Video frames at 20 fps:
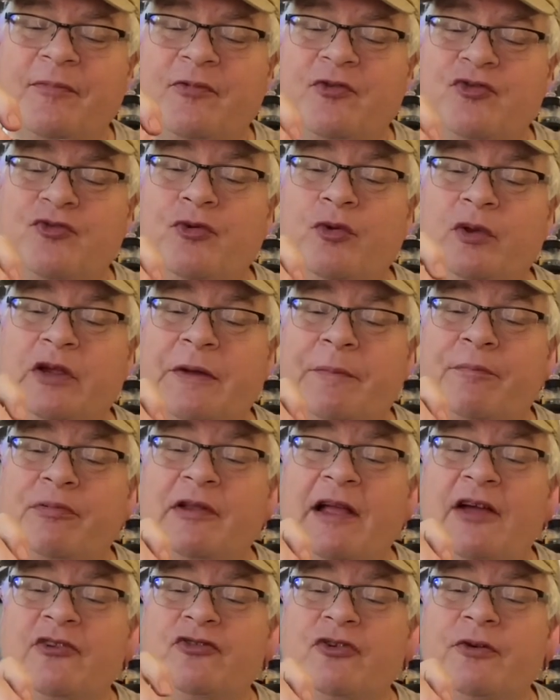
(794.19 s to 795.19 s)
Truly a
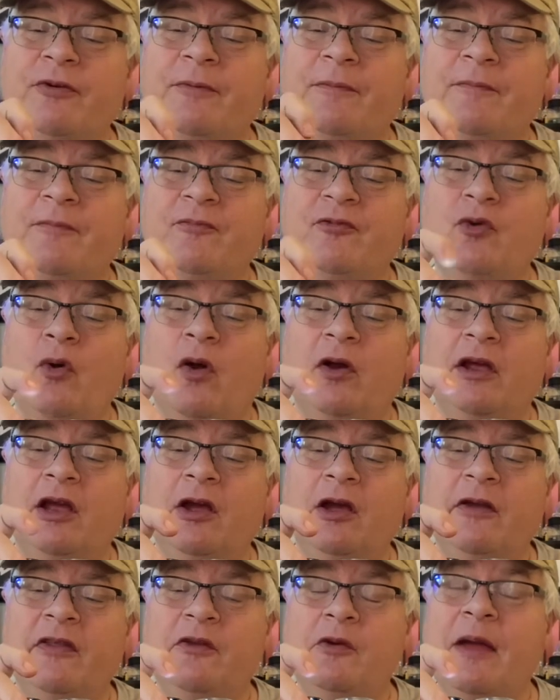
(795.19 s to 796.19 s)
pleasure
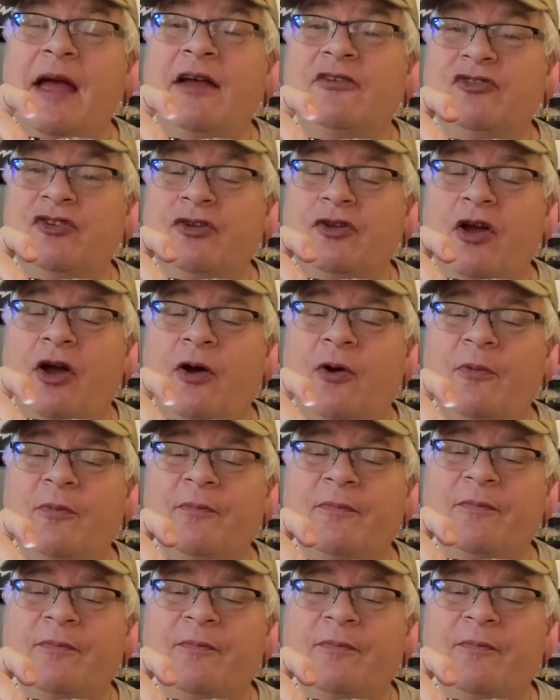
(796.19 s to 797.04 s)
talking with you, as you know.